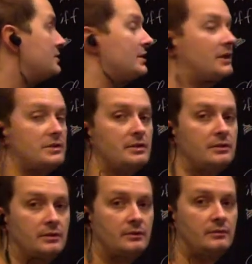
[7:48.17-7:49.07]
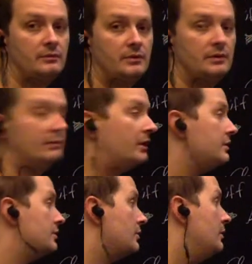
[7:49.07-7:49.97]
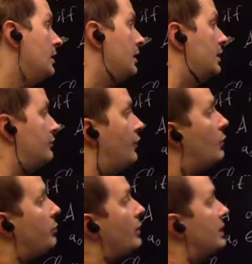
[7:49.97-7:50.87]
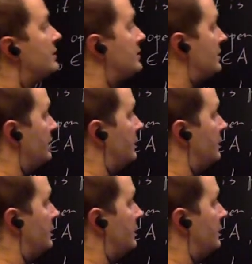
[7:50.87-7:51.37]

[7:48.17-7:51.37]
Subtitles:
connected, right? So if all points